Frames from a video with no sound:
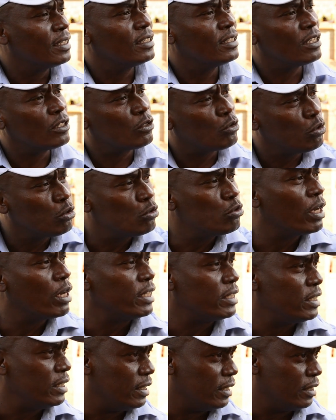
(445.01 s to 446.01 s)
Just go to
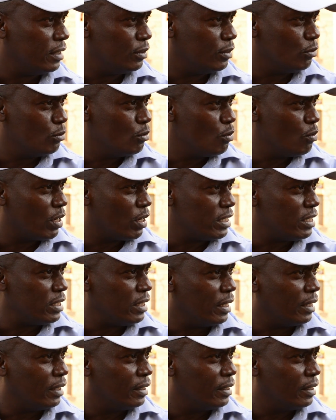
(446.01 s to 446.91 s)
Gashie. You know Gashie?